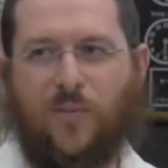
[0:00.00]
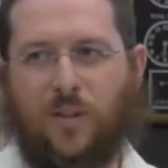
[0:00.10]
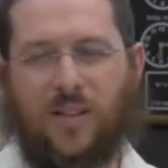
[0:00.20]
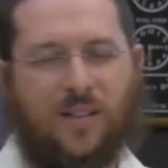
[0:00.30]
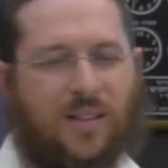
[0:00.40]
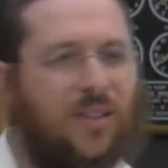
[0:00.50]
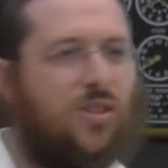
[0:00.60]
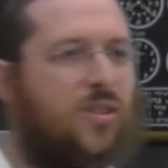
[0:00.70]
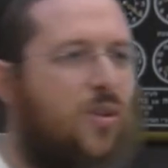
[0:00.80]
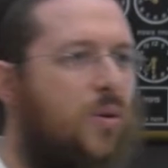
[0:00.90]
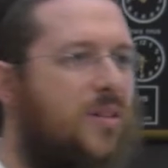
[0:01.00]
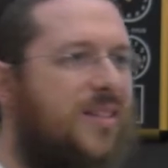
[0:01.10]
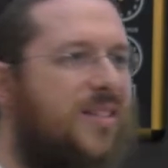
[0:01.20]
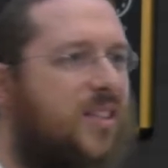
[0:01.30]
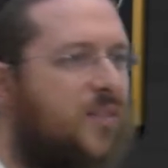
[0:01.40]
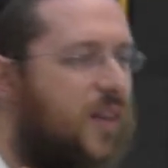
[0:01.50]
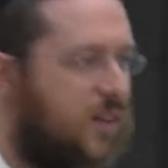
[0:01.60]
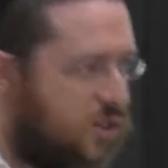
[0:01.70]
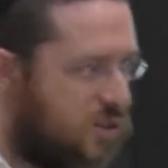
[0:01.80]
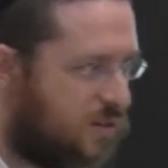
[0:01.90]
what in Yiddish is called
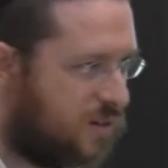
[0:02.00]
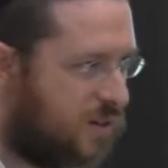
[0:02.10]
zitzfleisch.